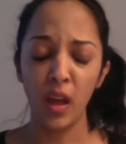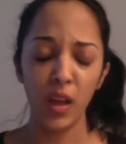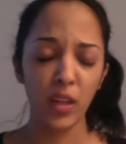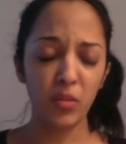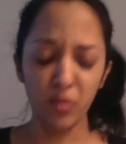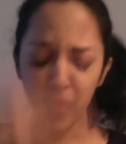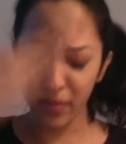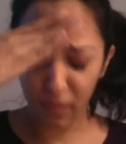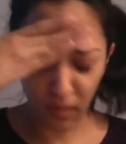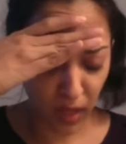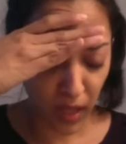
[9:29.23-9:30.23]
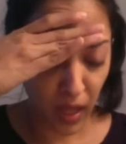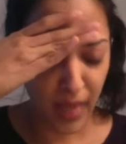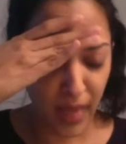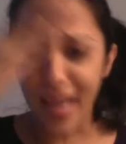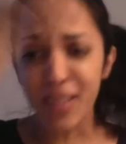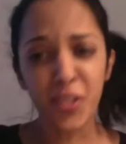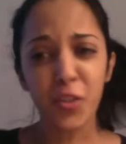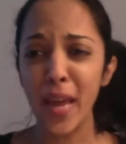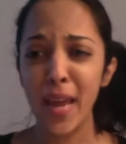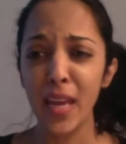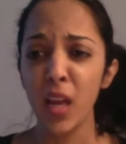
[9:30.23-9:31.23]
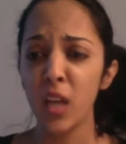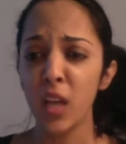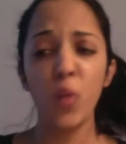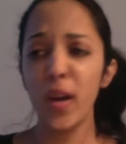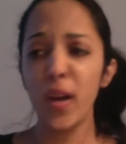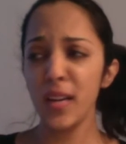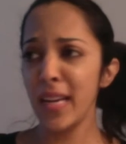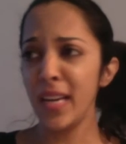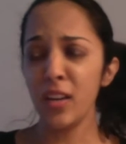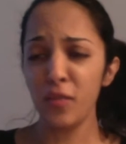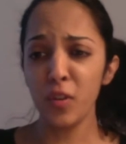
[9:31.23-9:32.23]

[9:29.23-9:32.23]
You, yesterday, you went on an interview.